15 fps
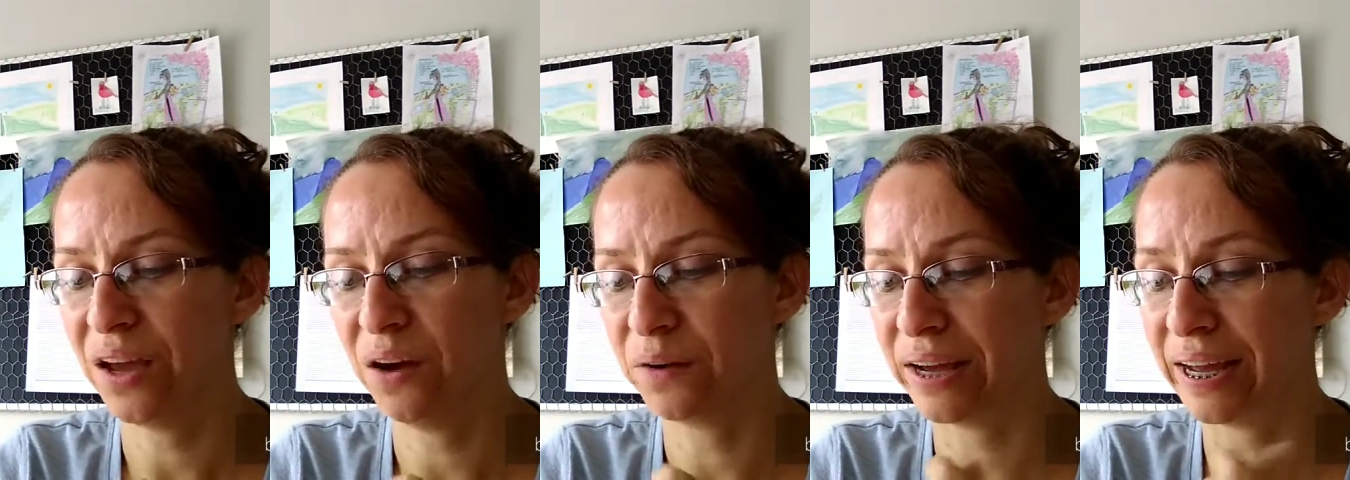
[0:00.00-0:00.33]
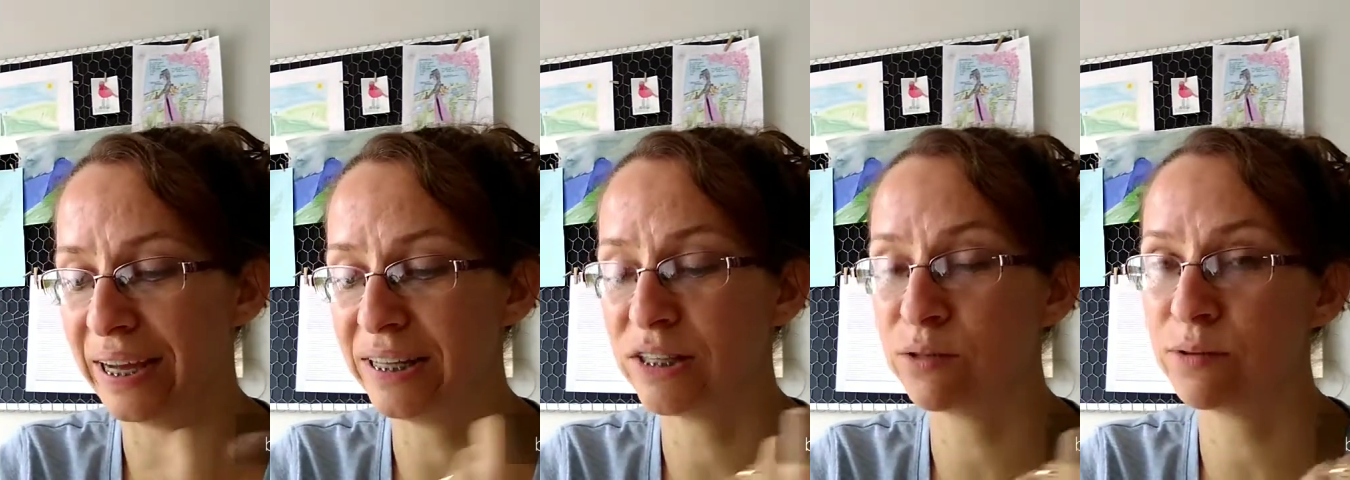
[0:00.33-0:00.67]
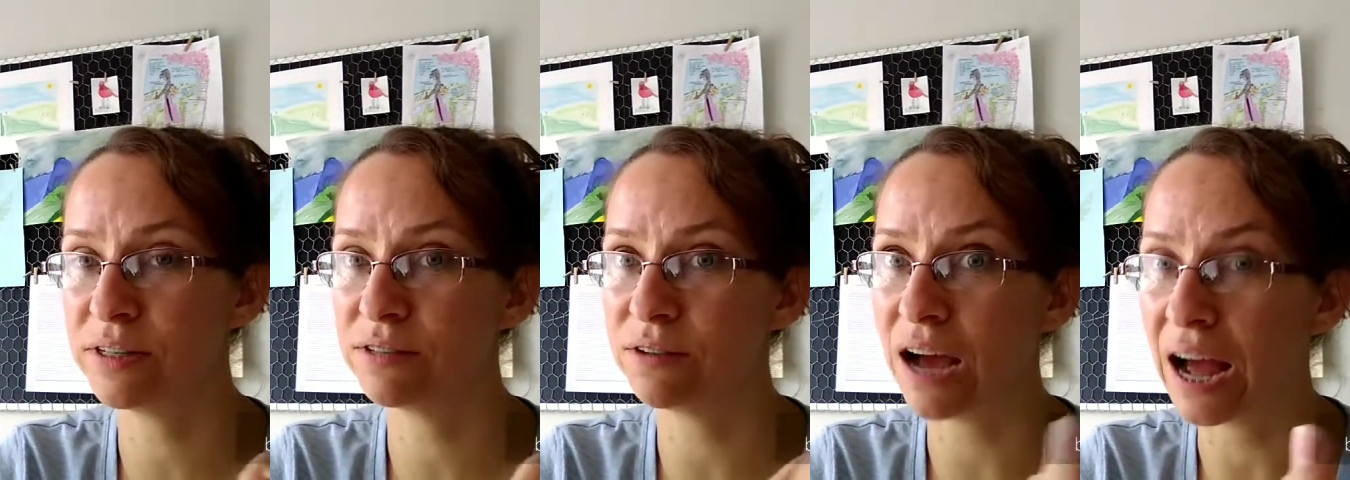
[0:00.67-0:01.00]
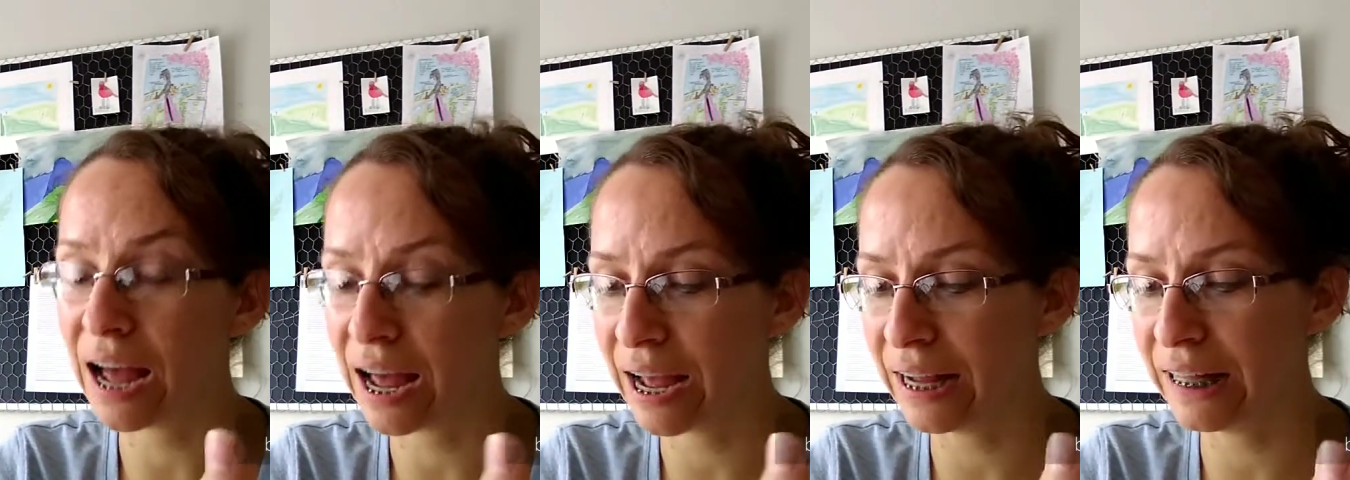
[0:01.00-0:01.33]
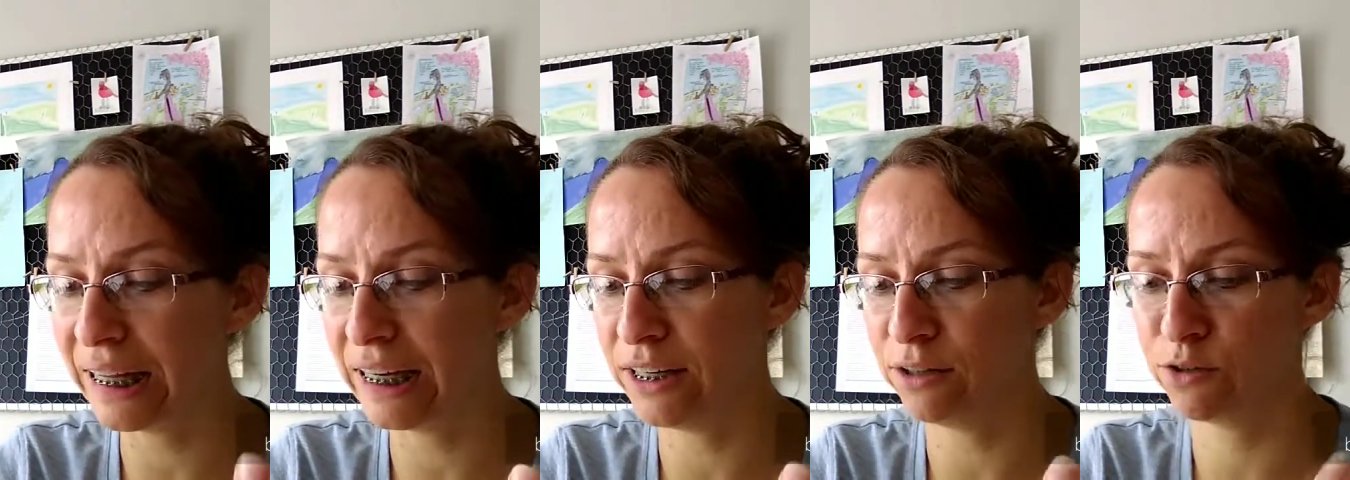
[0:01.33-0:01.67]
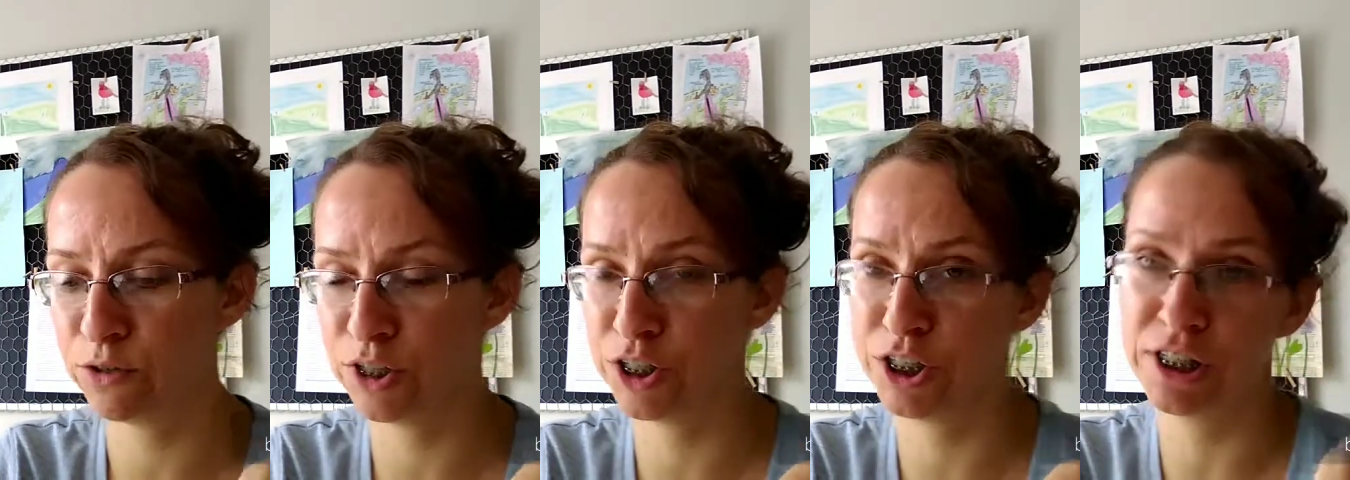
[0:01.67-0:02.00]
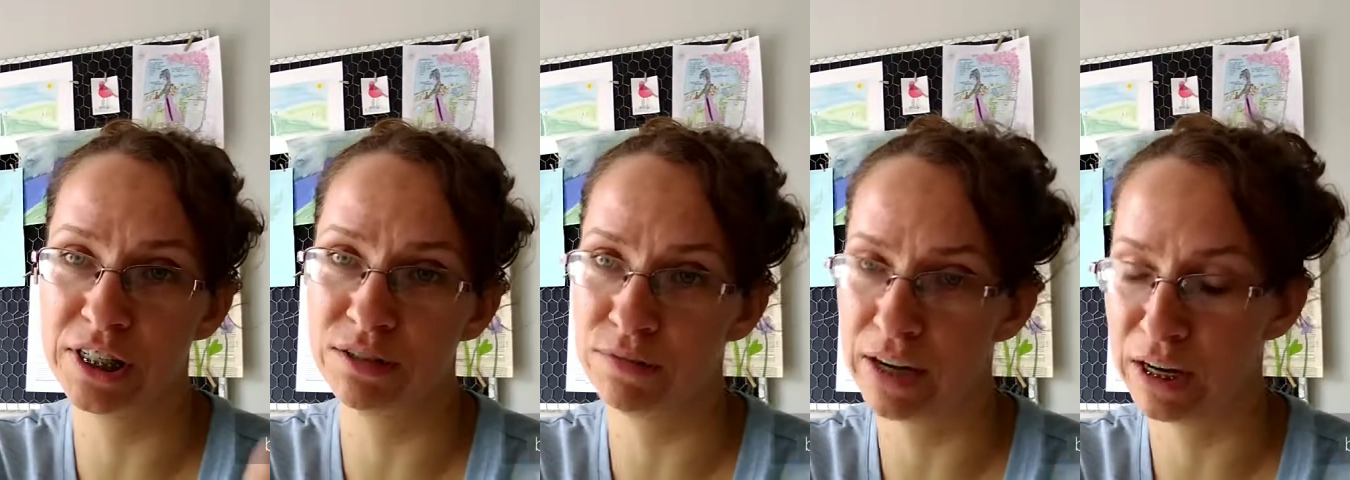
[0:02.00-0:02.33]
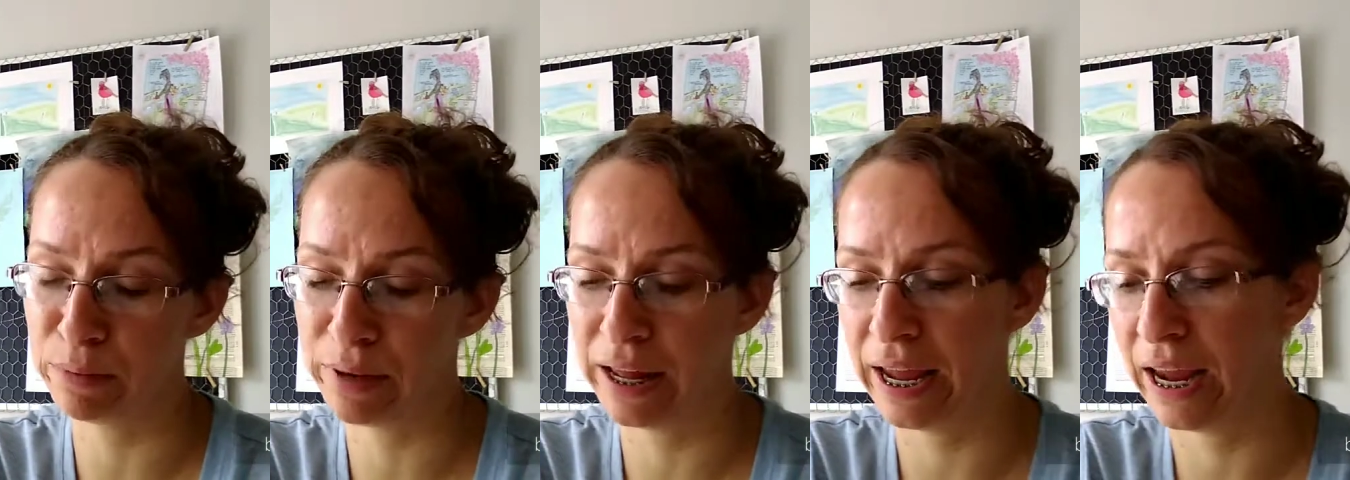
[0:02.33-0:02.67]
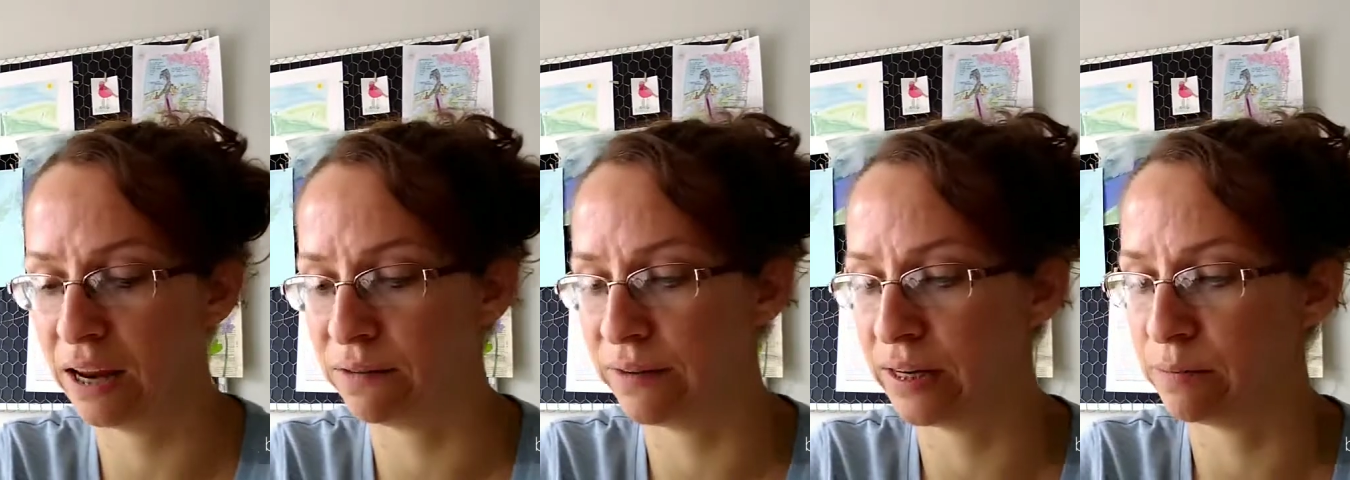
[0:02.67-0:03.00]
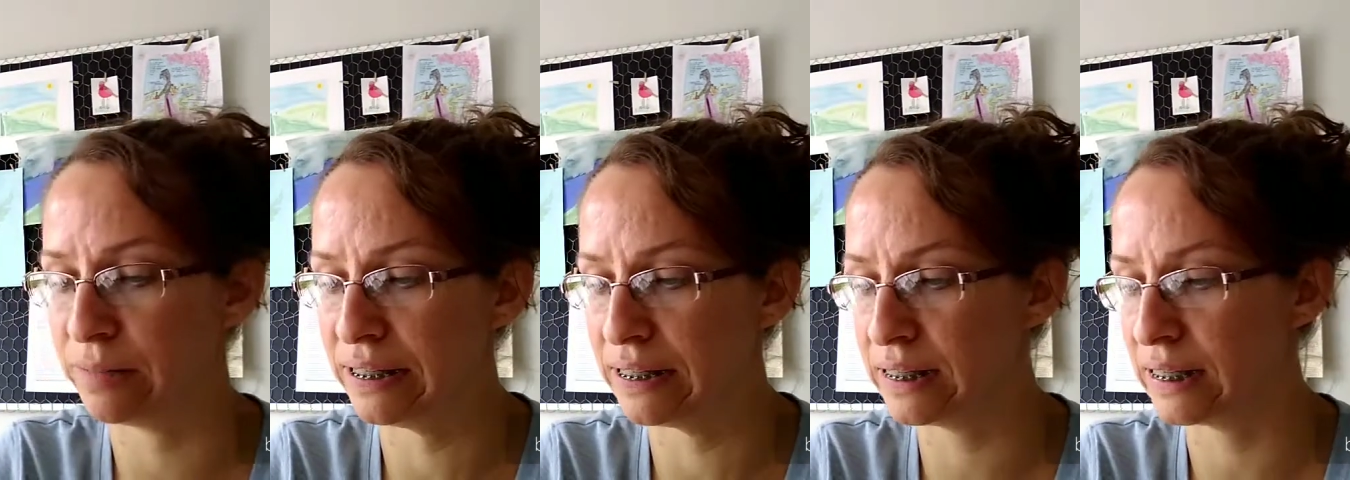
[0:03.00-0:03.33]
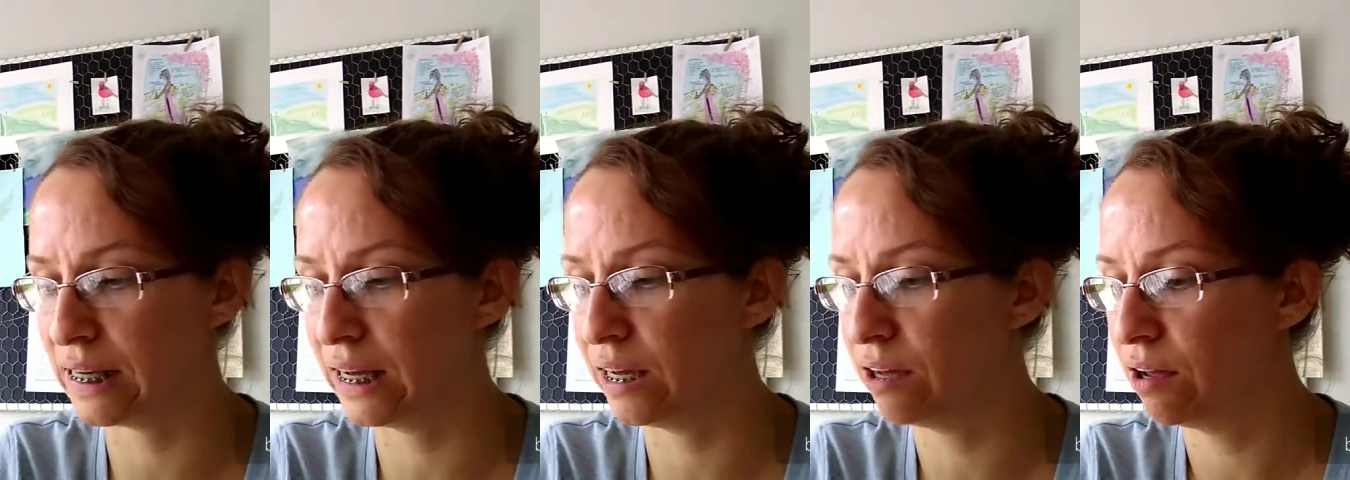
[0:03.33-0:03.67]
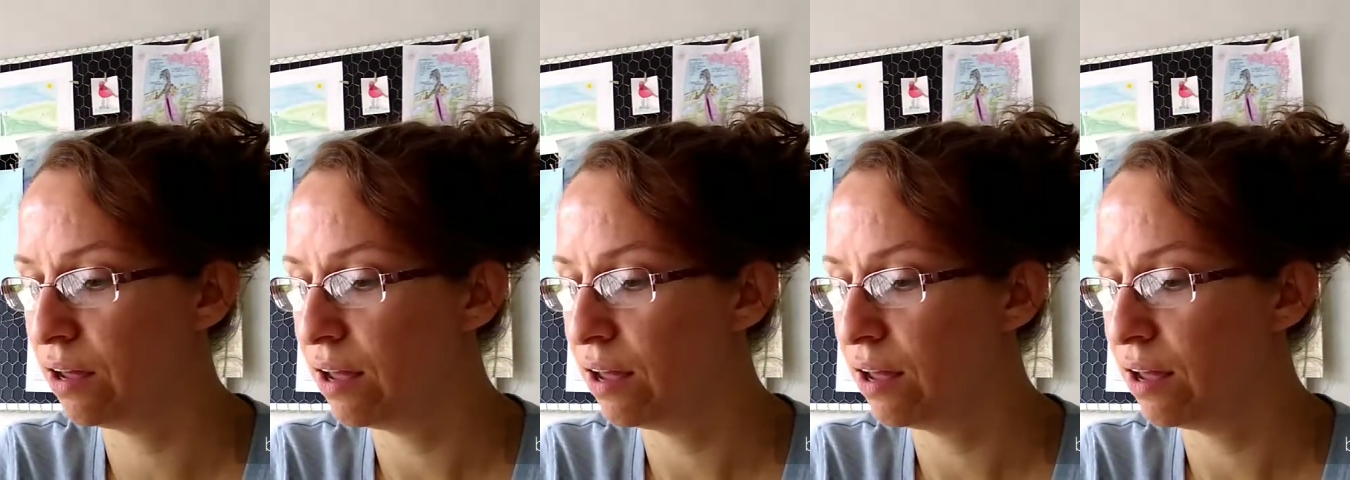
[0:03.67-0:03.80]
Okay, so it's highly nutritious in vitamin A and vitamin C.